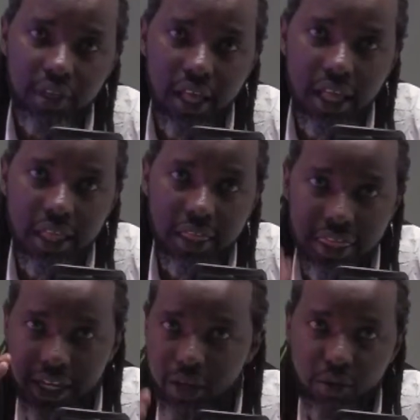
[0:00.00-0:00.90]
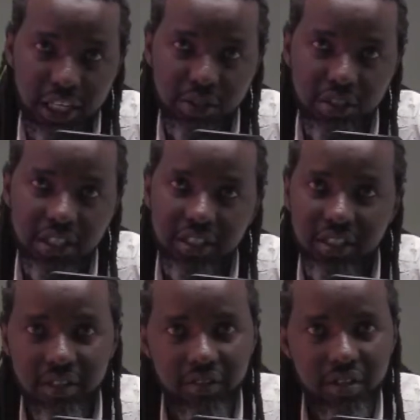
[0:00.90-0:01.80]
the deco that you did
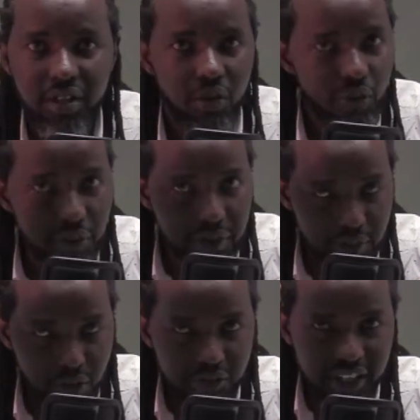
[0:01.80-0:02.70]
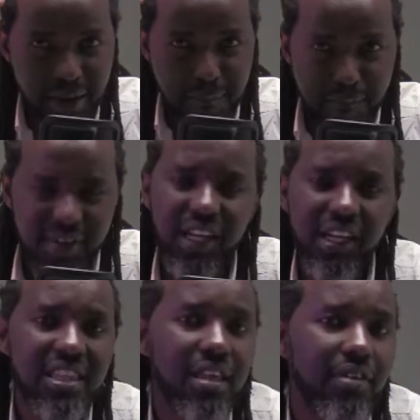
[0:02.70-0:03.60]
will be removed immediately the
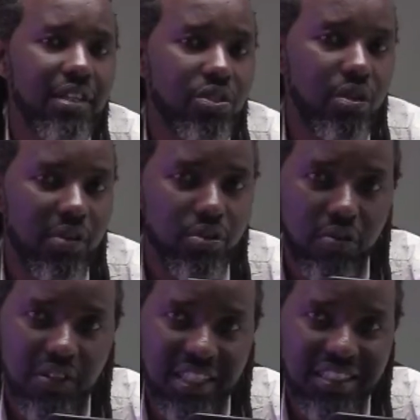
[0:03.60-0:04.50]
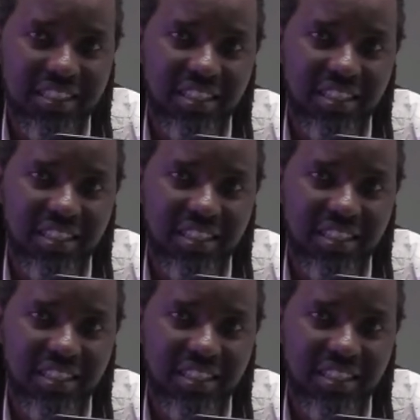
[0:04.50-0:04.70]
event is over. So if it's at 6,